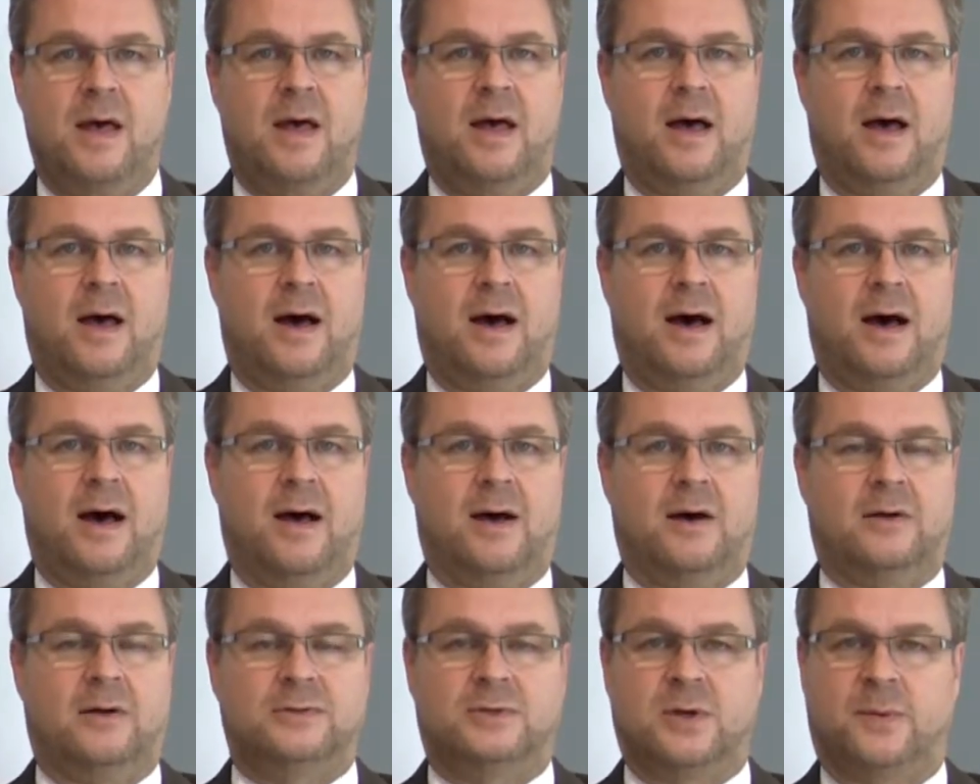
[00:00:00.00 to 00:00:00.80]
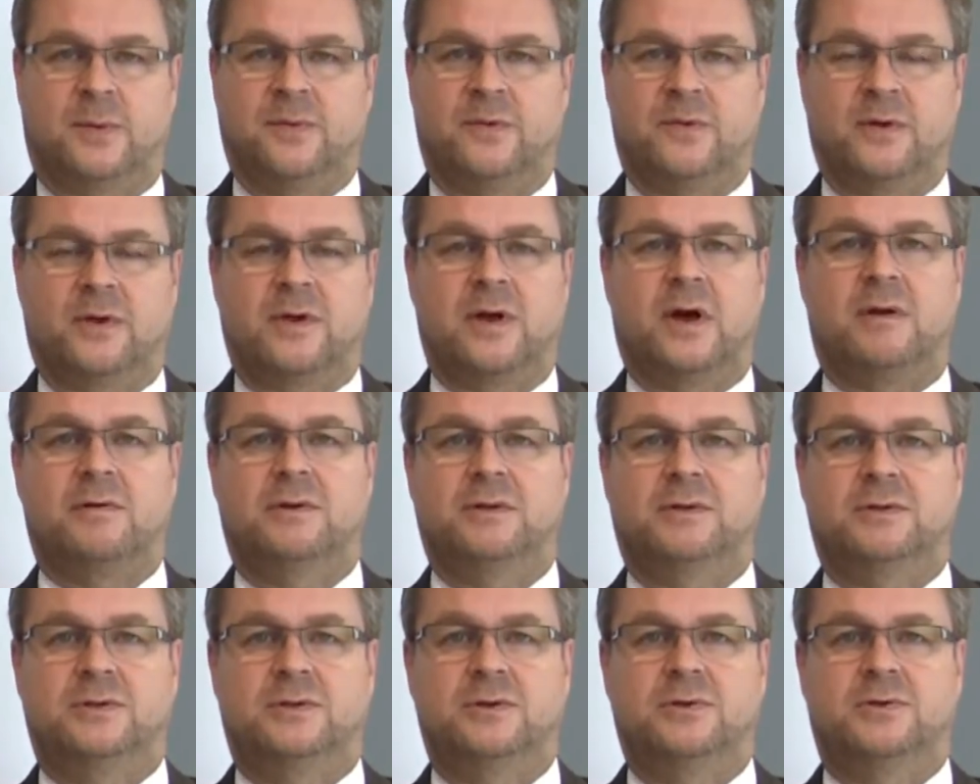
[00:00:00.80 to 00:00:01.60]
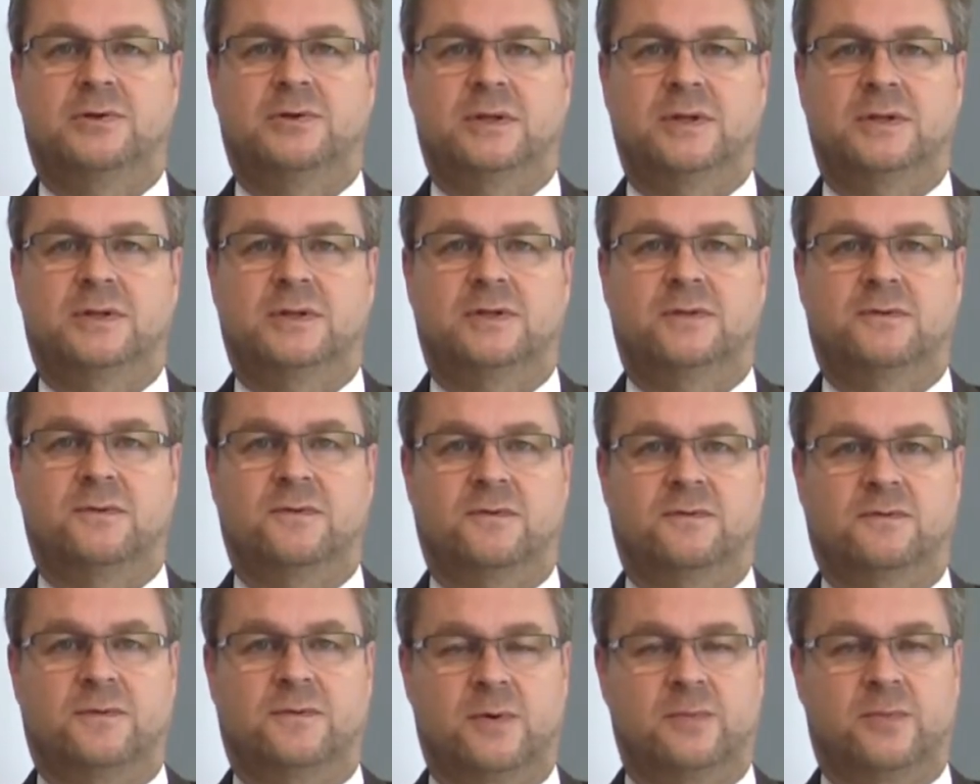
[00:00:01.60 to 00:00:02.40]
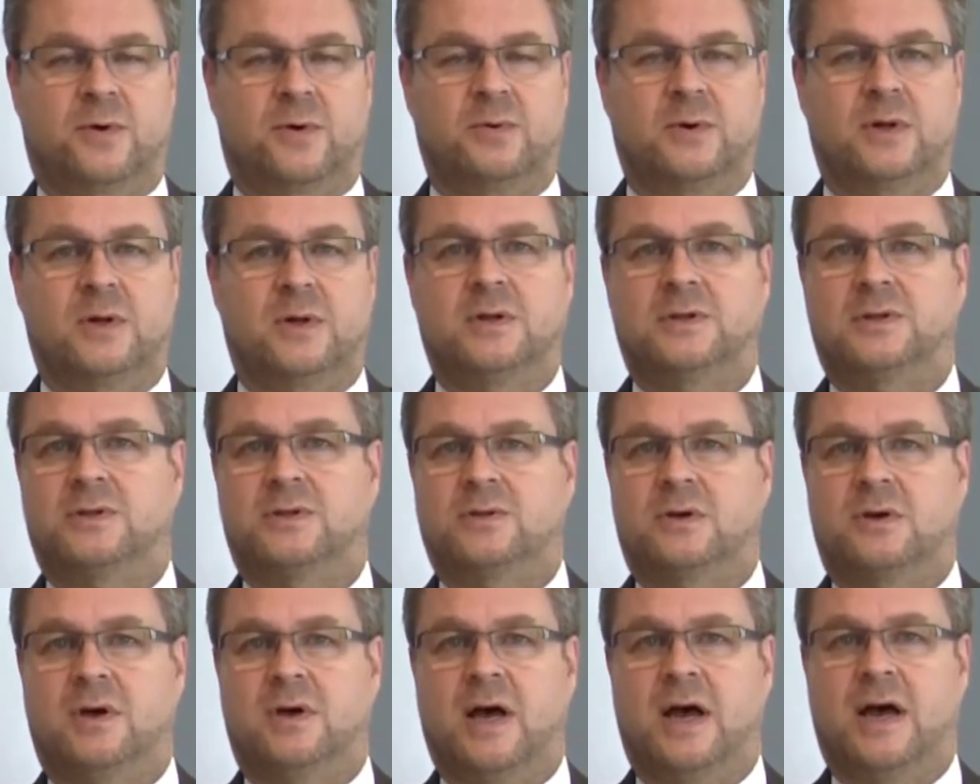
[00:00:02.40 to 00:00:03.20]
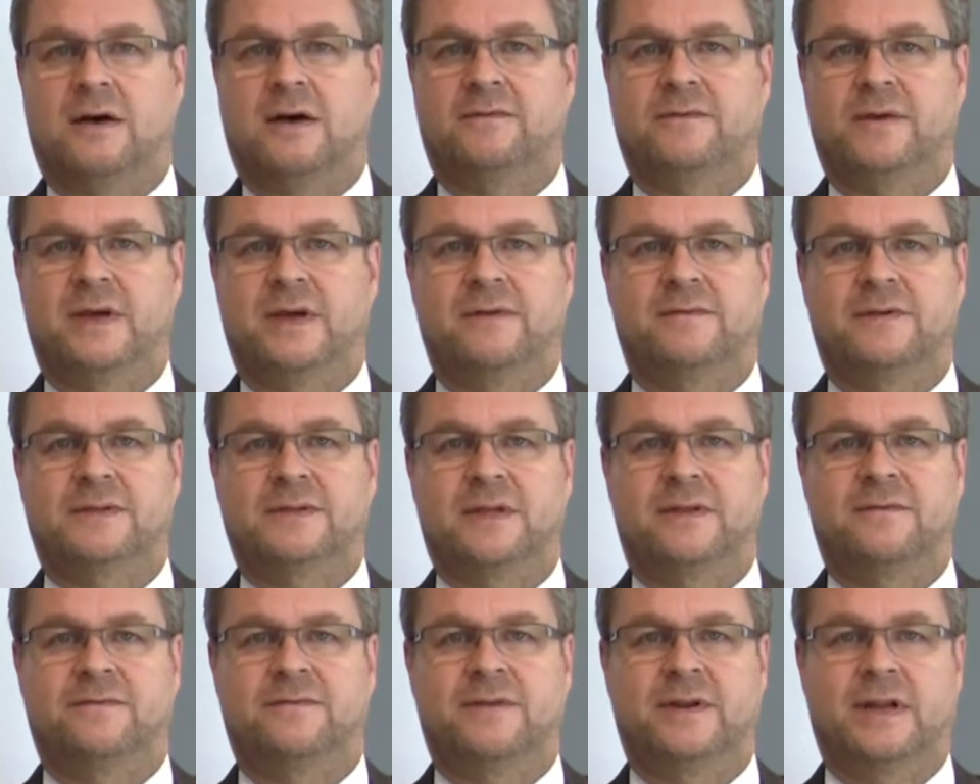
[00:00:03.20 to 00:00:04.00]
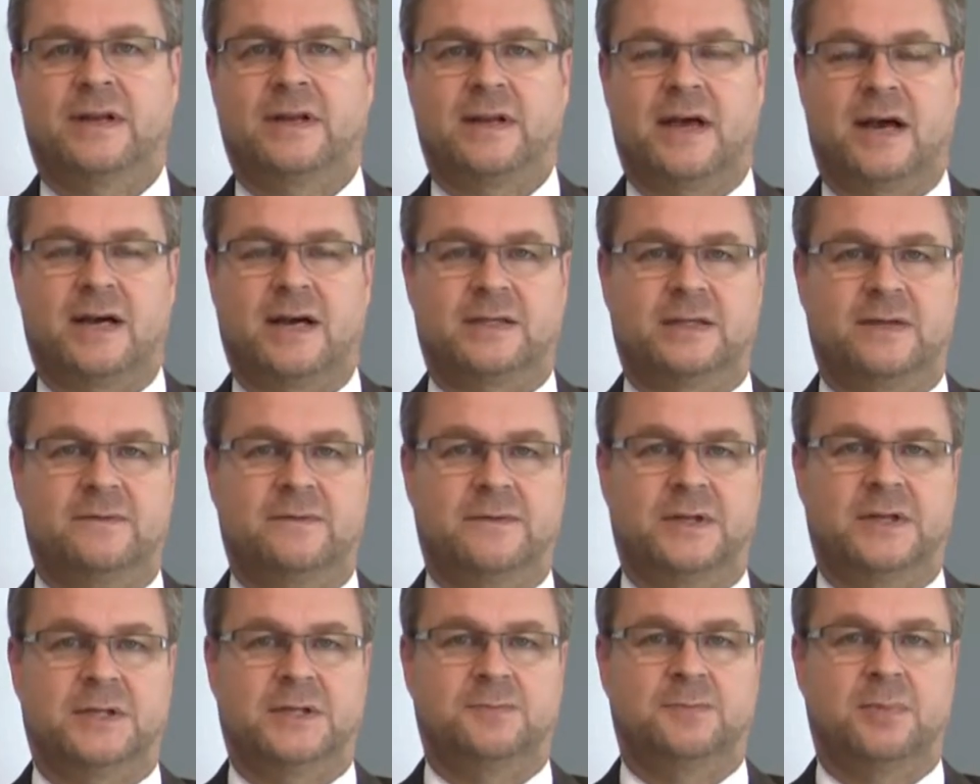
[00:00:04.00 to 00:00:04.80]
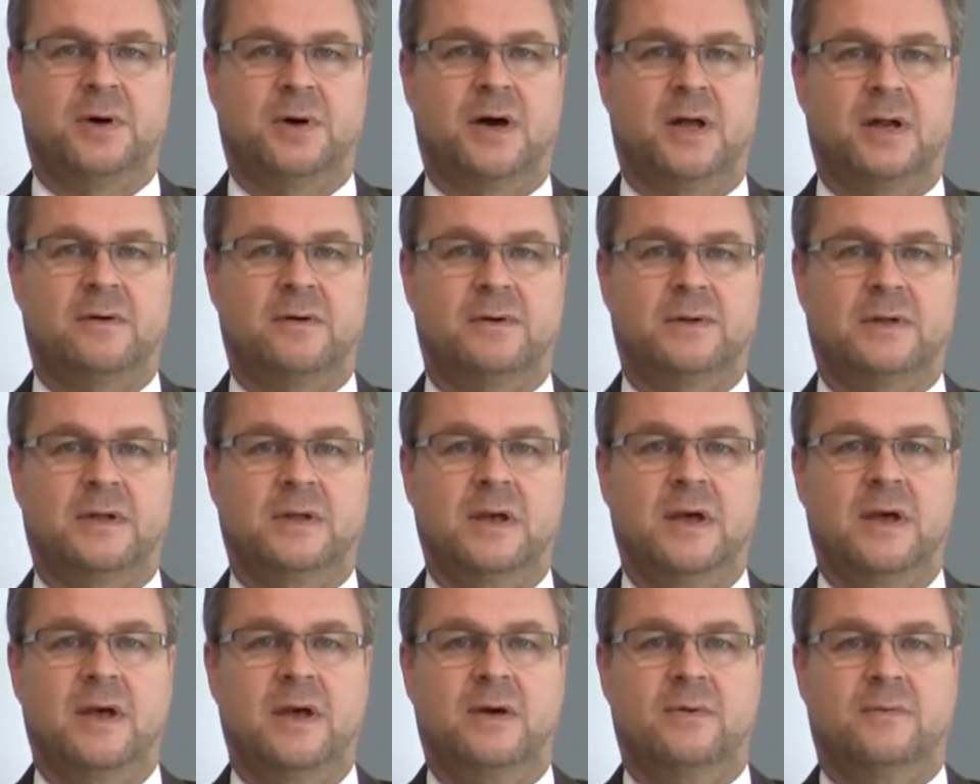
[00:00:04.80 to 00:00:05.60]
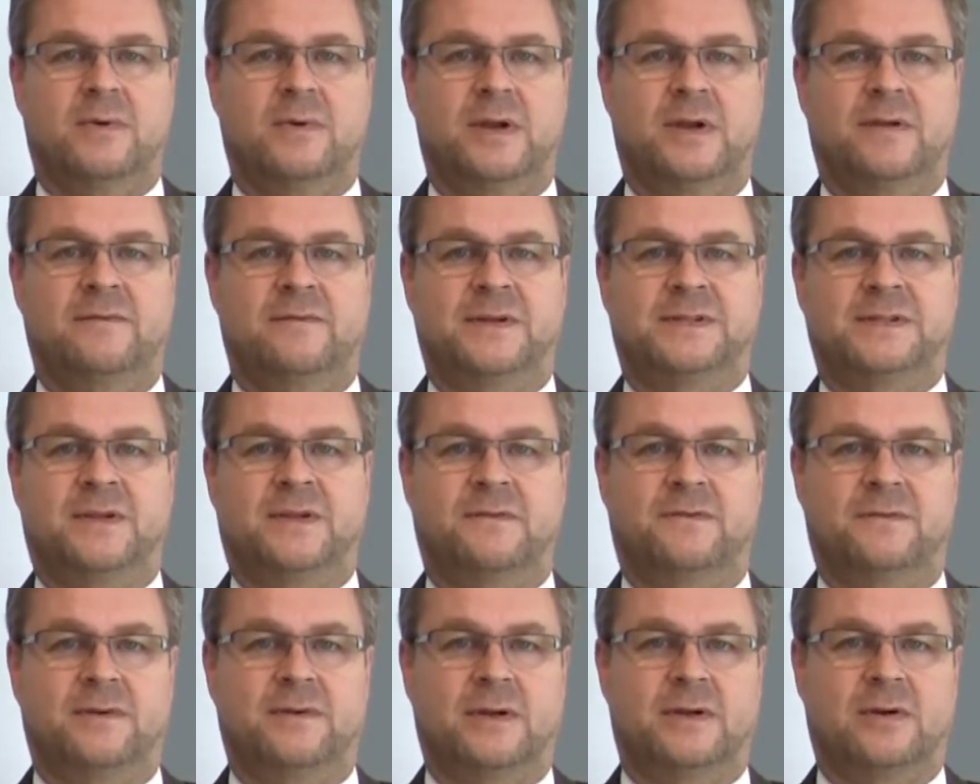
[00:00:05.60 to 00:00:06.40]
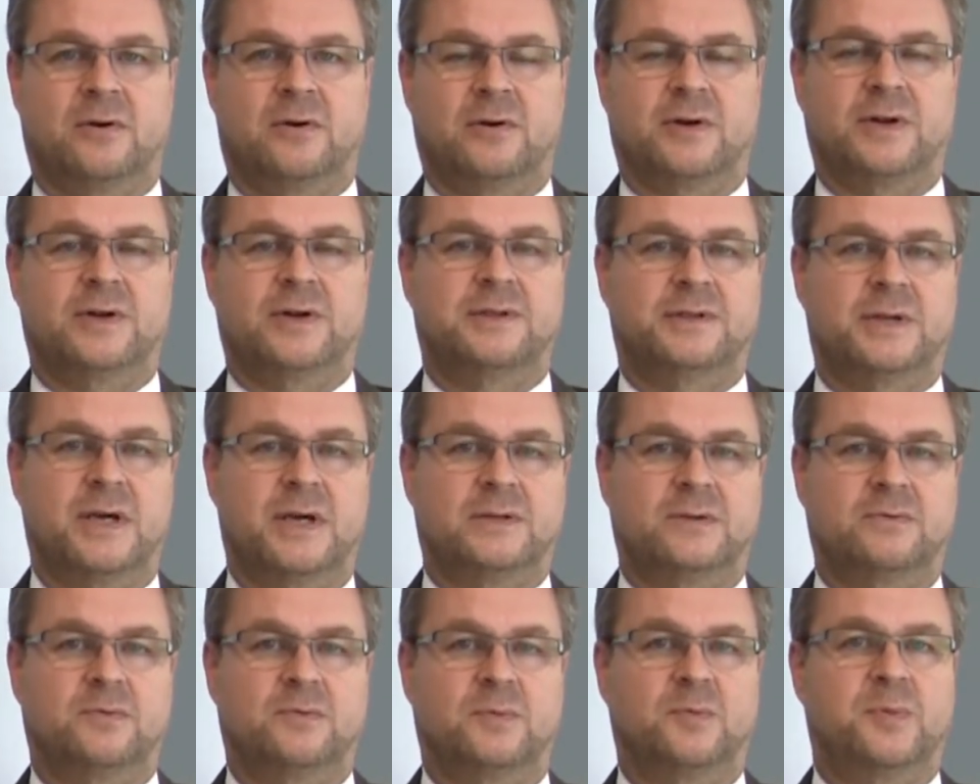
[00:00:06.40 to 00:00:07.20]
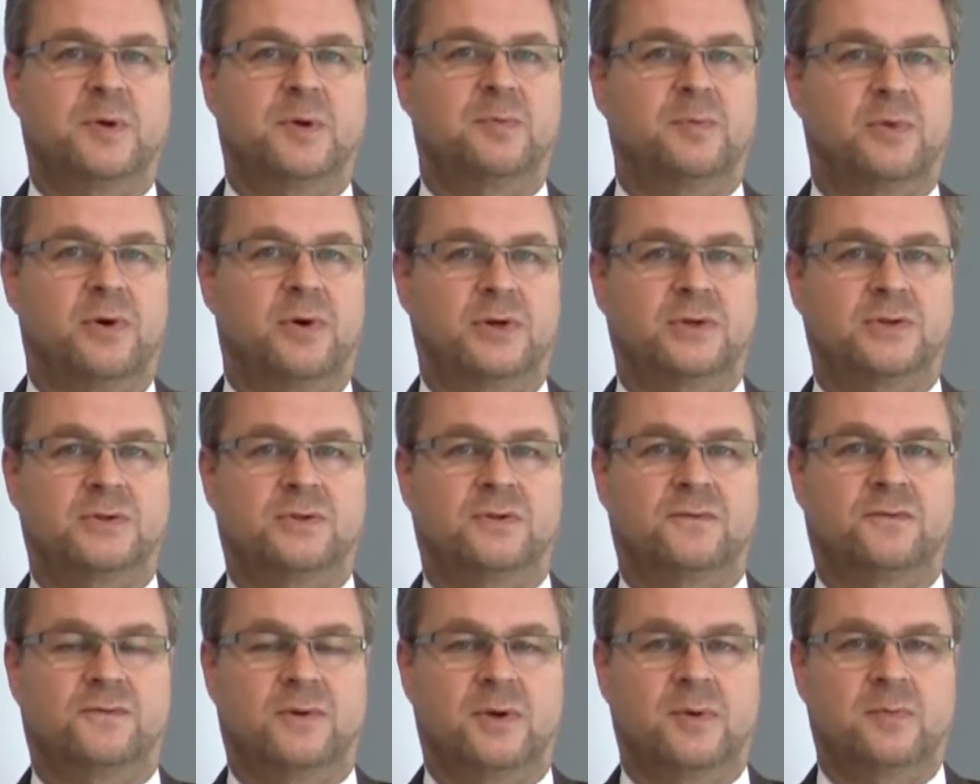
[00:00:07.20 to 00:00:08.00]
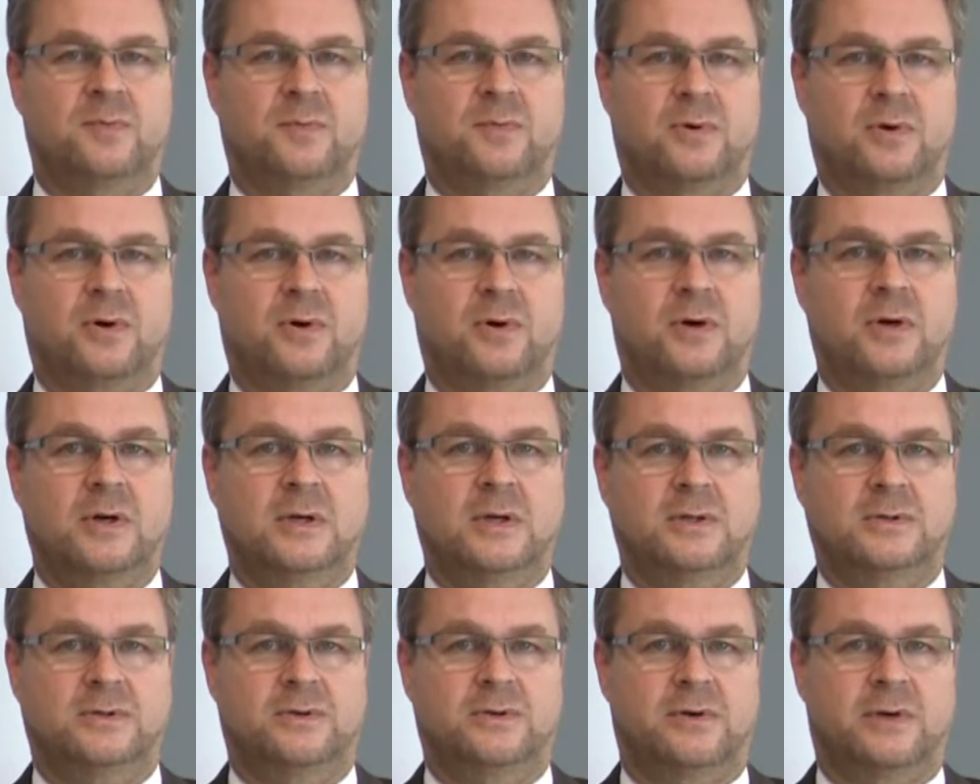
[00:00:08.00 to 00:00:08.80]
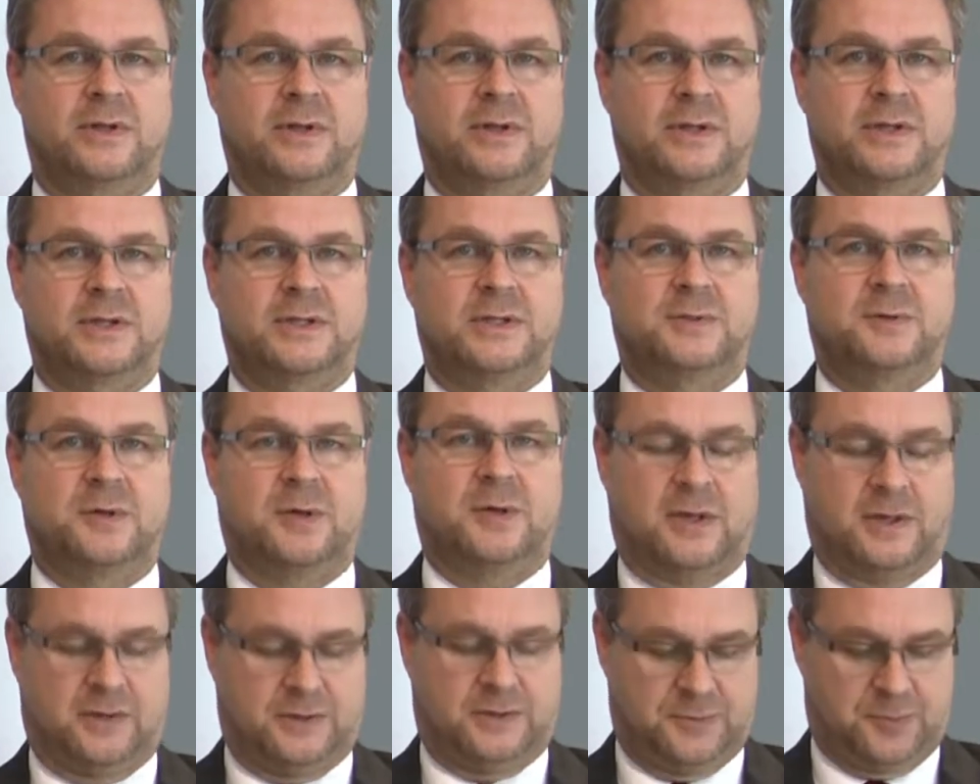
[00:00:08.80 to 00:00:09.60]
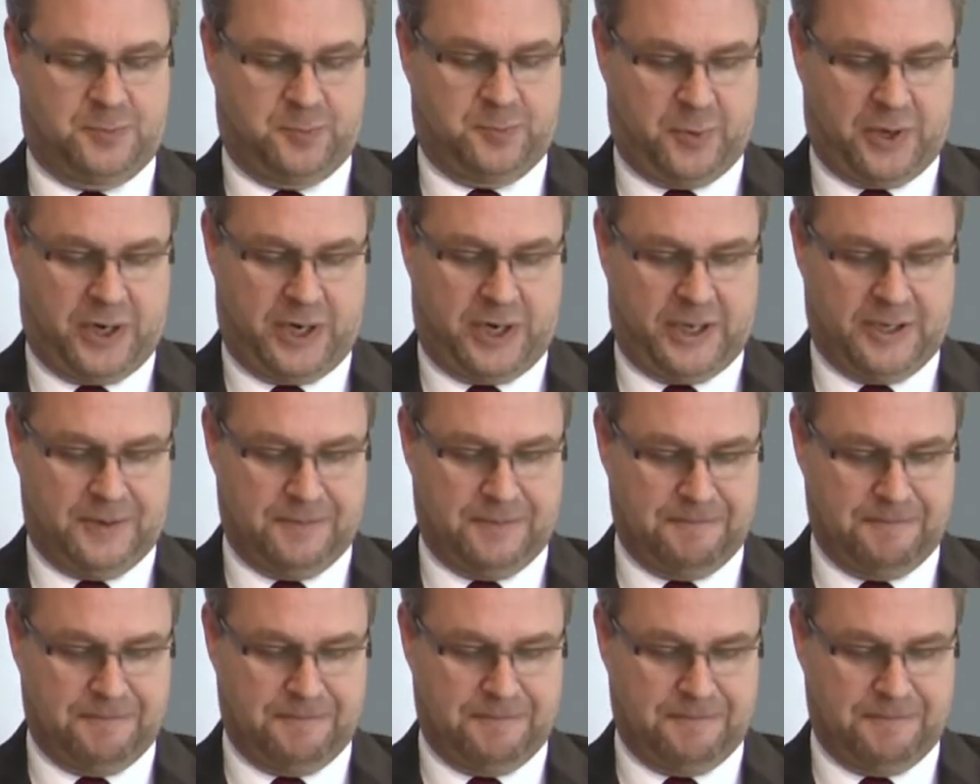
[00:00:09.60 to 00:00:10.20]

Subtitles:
On top of the current duties, Finpro will also have Invest in Finland activities part of it when Invest in Finland organization will be merged to Finpro during this spring.